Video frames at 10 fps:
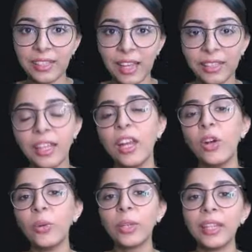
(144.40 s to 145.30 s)
that,
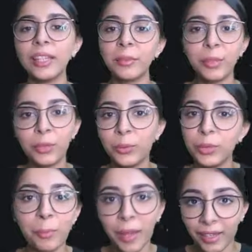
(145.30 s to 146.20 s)
okay, let me do
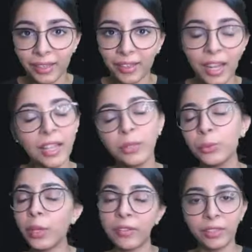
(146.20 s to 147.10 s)
the packing, I'll
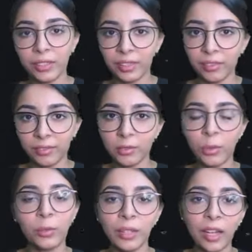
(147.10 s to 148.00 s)
do everything,
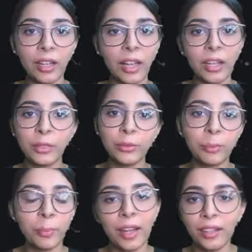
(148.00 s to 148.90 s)
I'll do
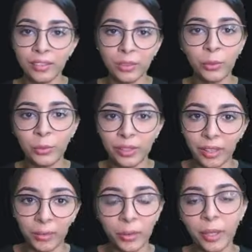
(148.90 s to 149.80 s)
pack the whole
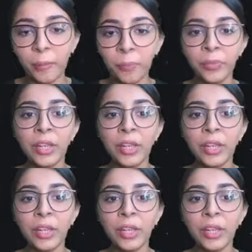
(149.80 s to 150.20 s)
thing, okay.